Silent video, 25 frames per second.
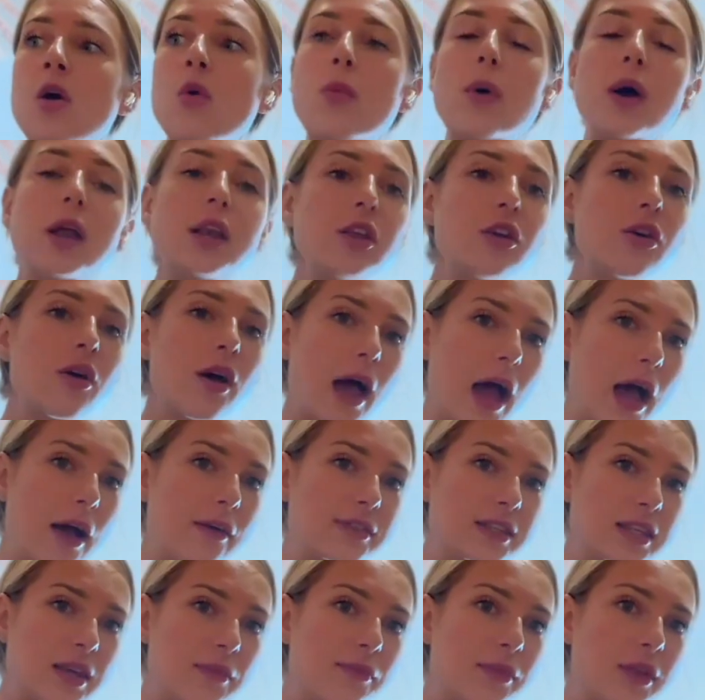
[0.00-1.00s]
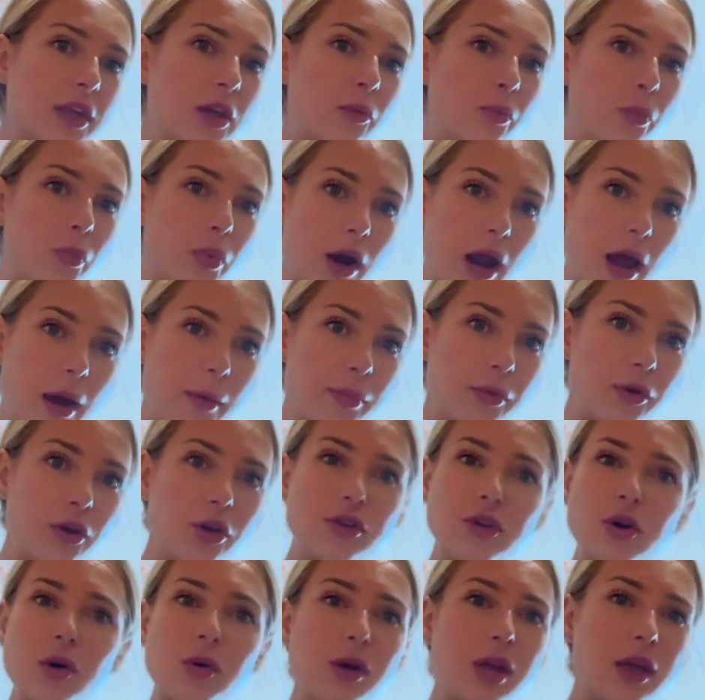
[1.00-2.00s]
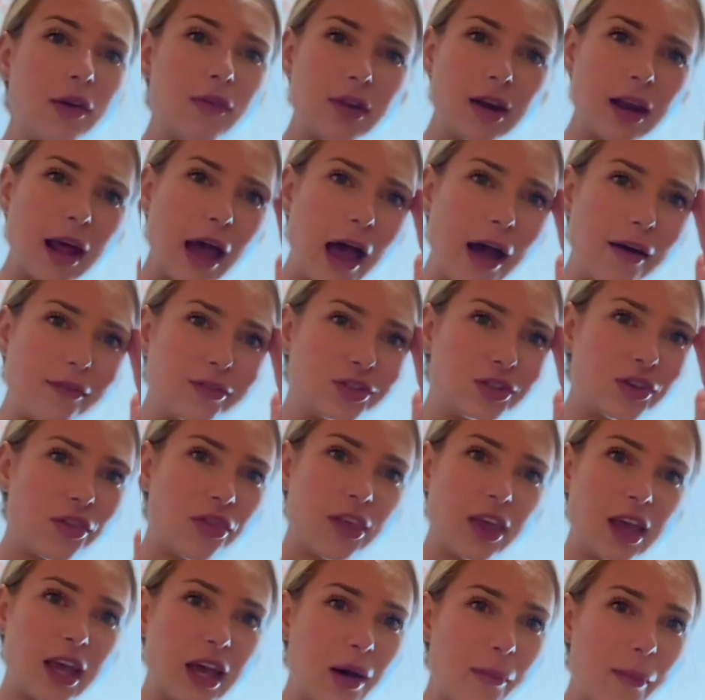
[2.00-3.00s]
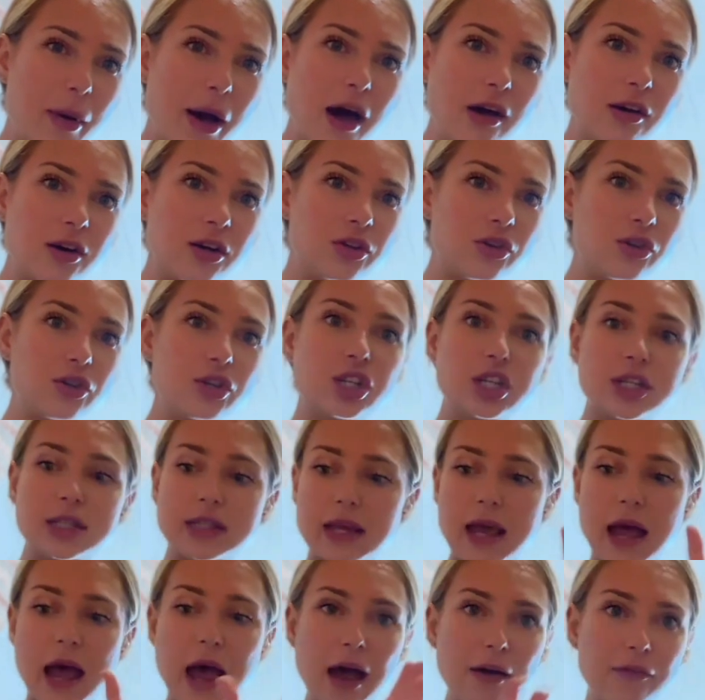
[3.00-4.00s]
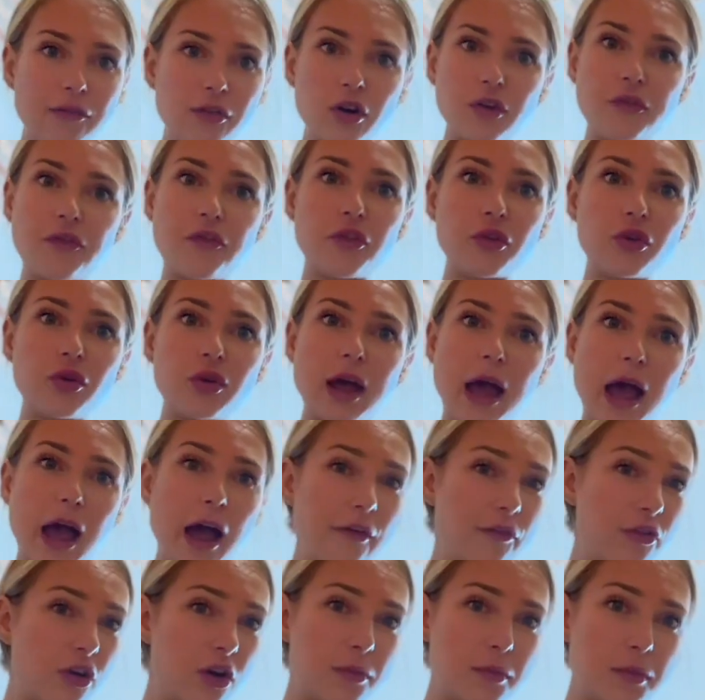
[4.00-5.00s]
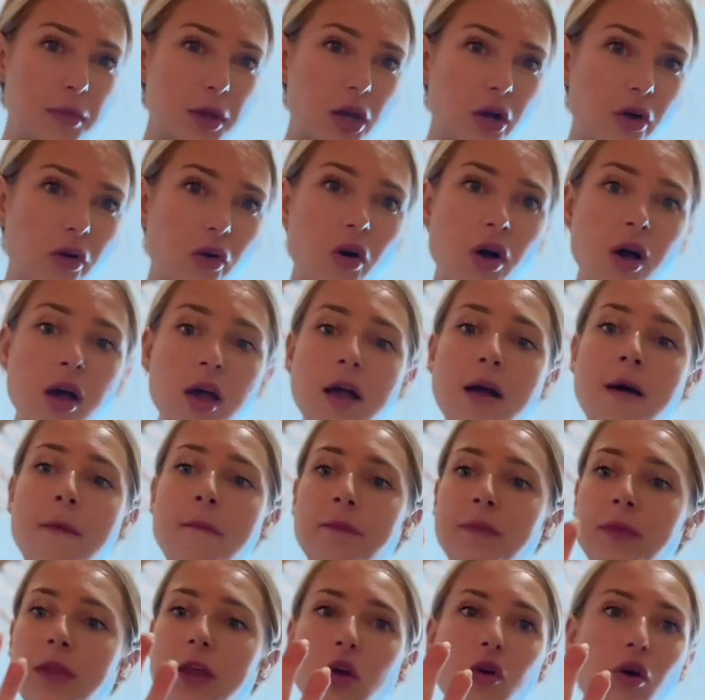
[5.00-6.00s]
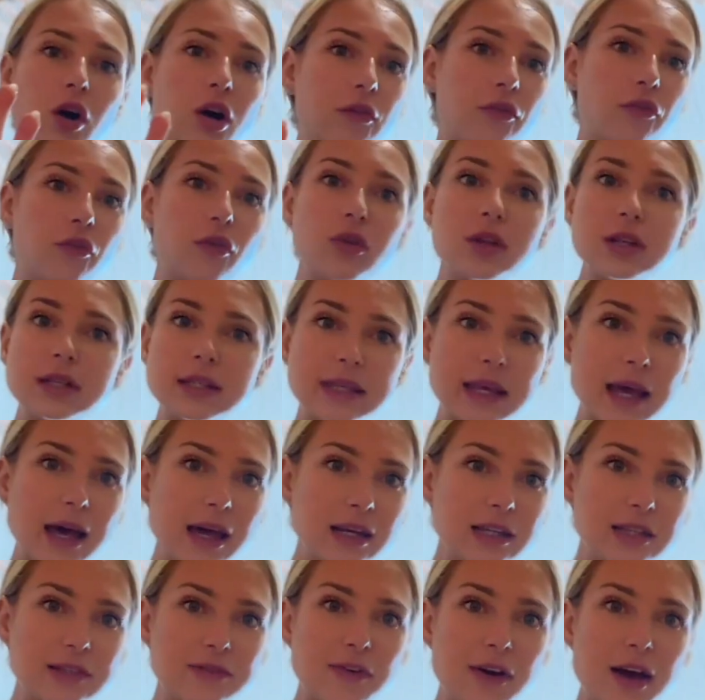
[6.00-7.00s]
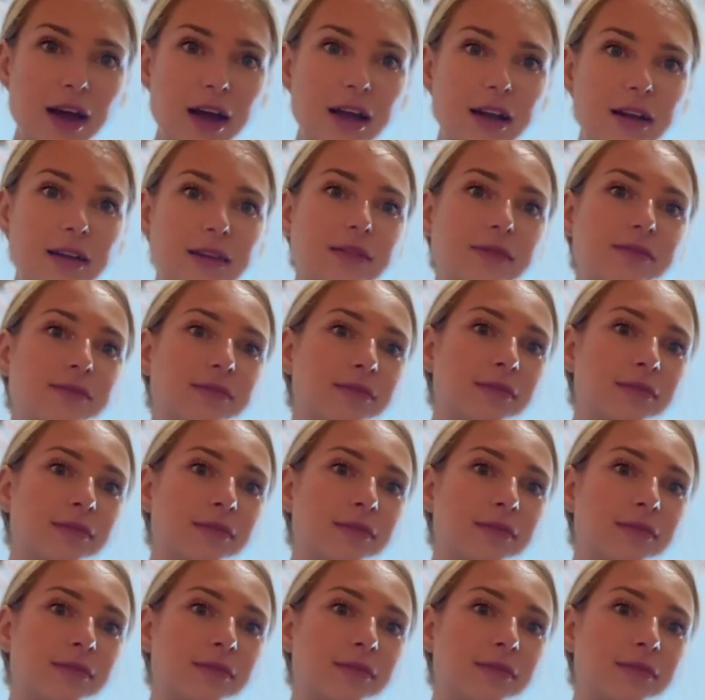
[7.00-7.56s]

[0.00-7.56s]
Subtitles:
When you have something prepped, you don't even have to think about it. You just have your food, have your meal, you are fully satisfied,